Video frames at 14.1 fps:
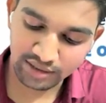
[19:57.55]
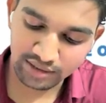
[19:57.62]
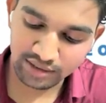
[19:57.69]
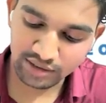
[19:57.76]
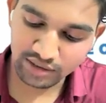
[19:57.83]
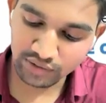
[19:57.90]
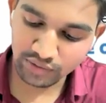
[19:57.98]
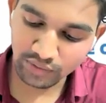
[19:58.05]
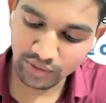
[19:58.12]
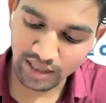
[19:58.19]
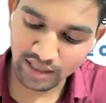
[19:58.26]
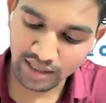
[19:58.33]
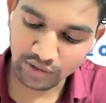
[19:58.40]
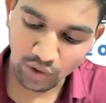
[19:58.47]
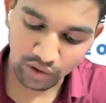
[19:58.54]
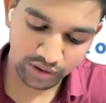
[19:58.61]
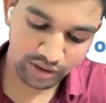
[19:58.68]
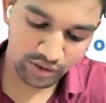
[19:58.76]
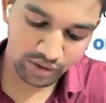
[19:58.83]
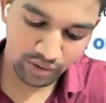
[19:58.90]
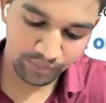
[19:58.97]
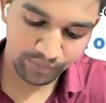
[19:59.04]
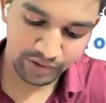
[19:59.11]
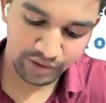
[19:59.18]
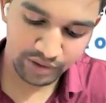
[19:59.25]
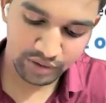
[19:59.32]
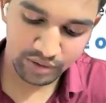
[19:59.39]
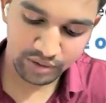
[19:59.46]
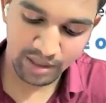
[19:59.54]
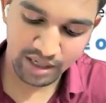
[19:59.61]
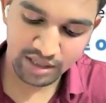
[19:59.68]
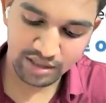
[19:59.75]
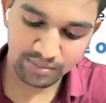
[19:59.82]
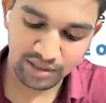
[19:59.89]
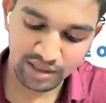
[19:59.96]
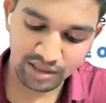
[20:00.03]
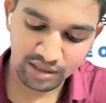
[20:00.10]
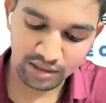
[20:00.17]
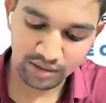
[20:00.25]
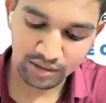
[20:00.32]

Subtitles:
This is known as doctrine of indoor management